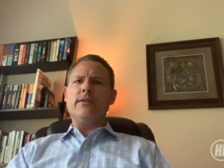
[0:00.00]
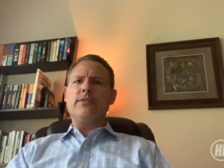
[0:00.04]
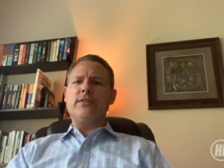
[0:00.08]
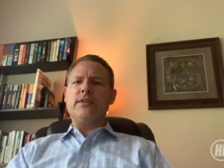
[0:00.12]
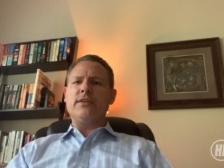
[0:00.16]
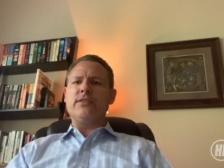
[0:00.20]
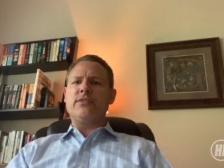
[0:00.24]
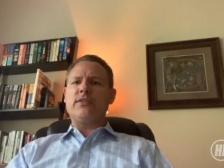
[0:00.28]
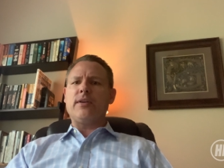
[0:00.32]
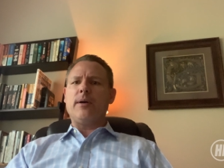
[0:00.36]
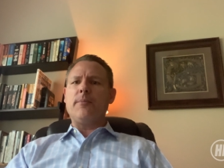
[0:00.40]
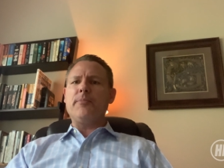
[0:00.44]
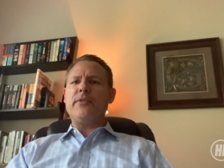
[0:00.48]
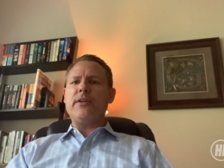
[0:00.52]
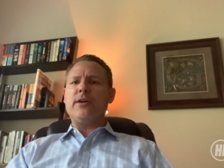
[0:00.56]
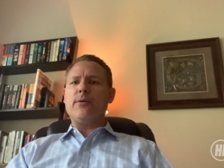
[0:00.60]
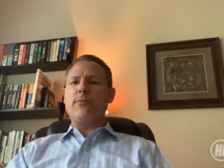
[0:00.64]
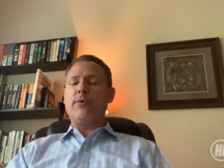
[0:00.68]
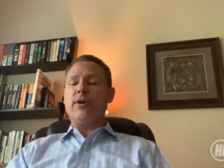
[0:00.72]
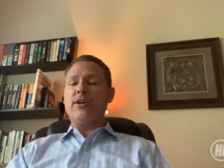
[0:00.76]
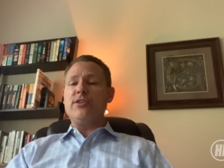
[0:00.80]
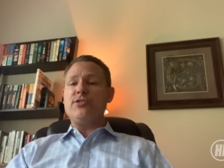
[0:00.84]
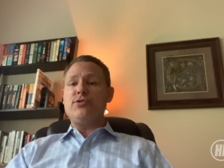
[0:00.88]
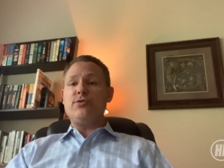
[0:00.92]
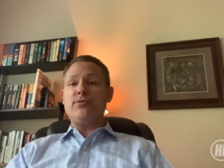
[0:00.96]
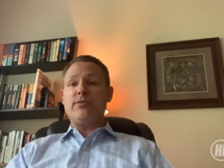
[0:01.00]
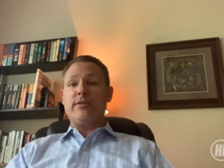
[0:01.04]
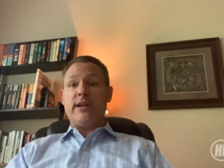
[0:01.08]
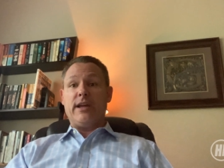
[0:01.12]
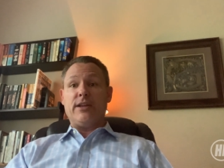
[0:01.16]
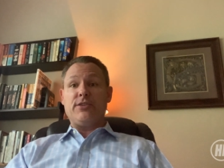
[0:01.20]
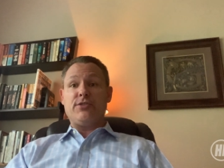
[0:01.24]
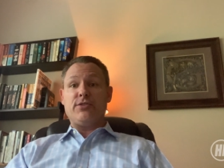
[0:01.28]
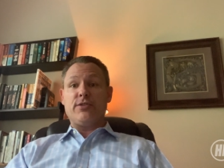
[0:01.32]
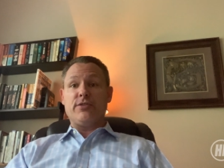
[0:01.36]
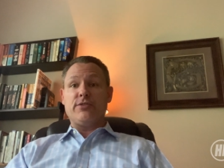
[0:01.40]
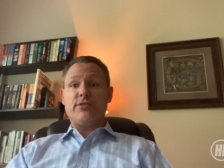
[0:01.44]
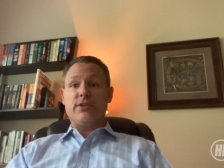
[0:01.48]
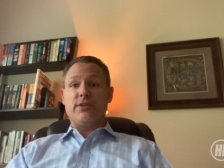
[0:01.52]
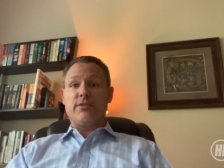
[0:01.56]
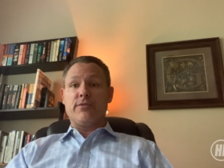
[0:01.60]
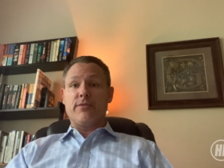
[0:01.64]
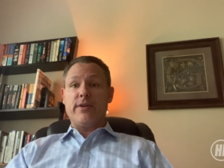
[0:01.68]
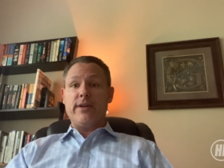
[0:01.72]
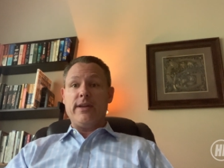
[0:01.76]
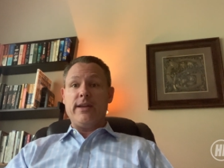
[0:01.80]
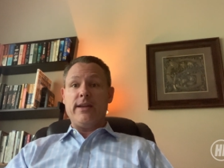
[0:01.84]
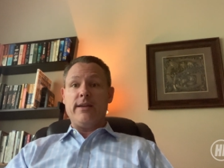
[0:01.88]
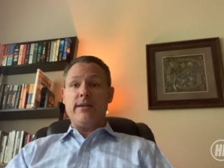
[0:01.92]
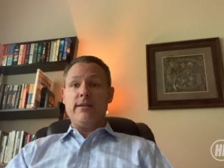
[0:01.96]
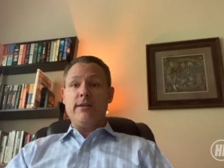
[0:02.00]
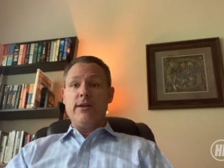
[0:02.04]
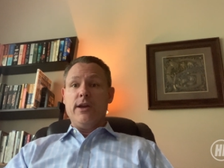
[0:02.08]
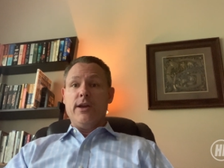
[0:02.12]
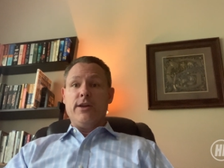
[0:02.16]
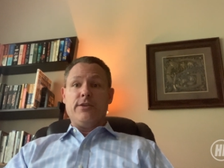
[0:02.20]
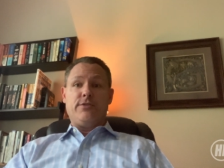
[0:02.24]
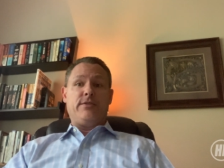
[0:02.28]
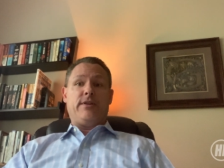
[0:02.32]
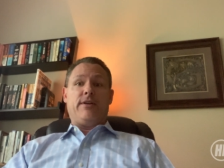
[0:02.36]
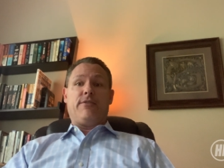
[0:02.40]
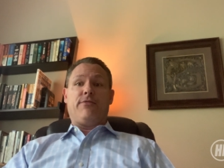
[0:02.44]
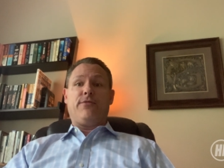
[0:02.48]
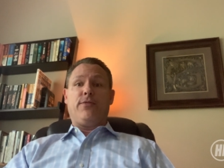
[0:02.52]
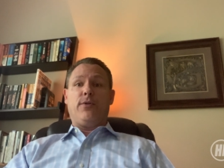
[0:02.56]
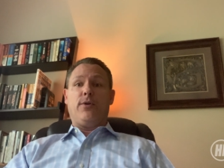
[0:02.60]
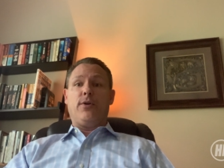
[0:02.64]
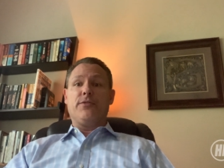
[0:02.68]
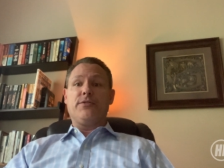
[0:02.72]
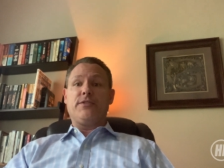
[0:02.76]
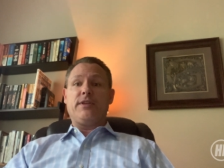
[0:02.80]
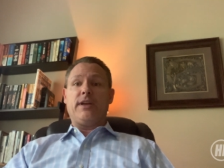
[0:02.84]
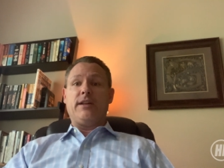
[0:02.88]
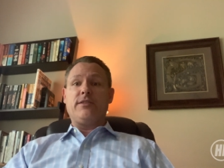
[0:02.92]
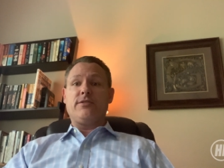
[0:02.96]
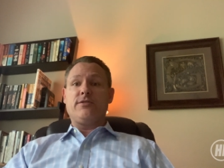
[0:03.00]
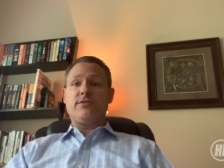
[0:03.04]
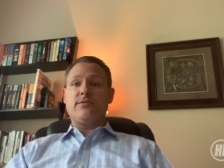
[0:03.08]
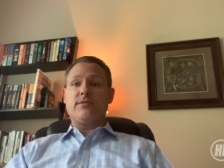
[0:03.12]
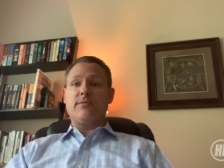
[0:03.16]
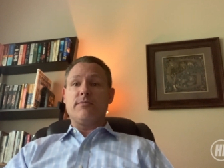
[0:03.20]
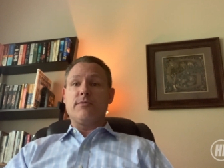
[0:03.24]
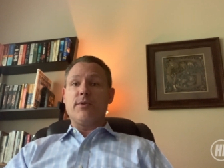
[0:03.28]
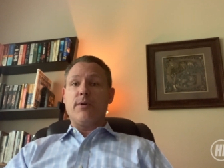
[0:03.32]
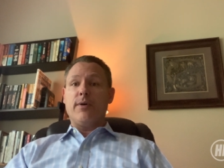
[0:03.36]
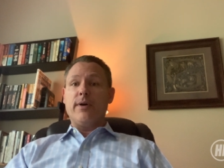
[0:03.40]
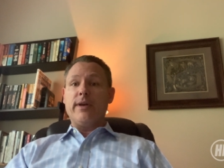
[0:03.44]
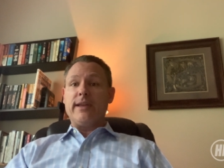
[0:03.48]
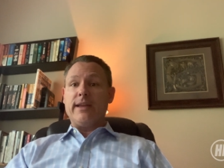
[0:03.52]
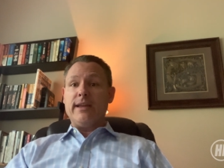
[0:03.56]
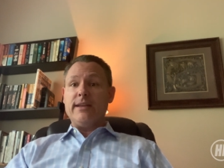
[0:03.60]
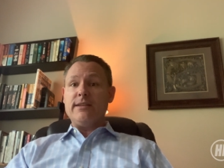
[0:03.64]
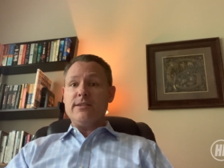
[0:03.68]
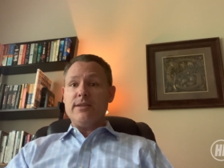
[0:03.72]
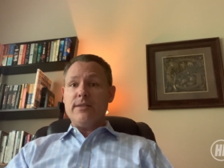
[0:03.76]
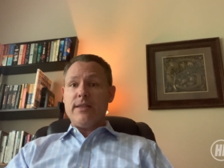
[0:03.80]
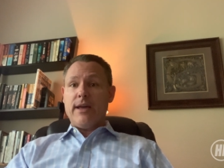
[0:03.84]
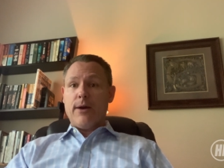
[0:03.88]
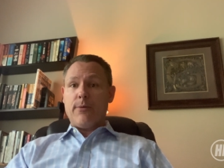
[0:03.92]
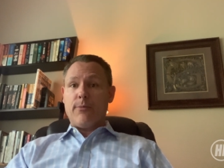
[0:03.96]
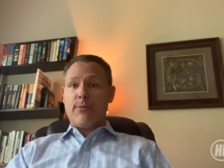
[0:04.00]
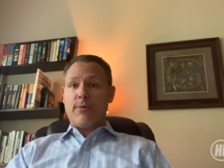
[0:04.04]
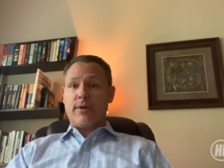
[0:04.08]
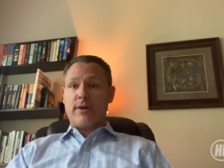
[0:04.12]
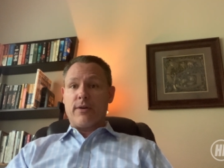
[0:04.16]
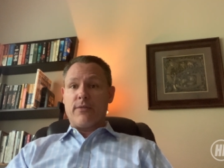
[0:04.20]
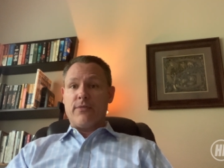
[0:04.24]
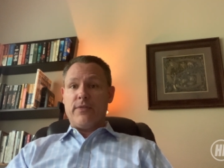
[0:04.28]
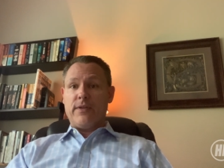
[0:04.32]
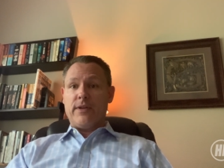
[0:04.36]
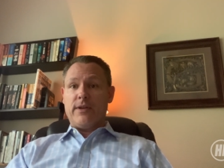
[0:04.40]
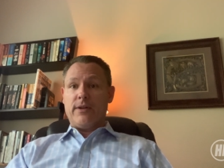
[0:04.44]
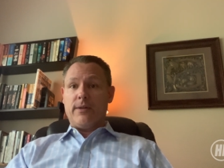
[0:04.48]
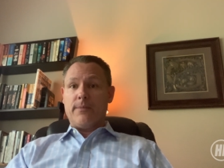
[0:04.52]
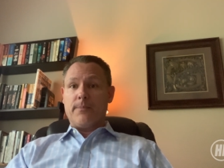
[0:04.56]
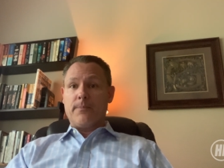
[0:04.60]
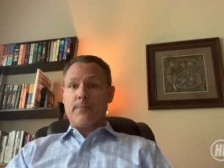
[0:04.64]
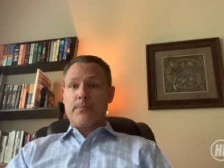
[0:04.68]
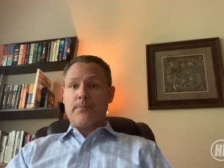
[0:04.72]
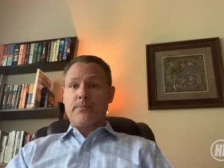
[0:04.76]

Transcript: this something once you get your degree do you have full intentions of going into that work field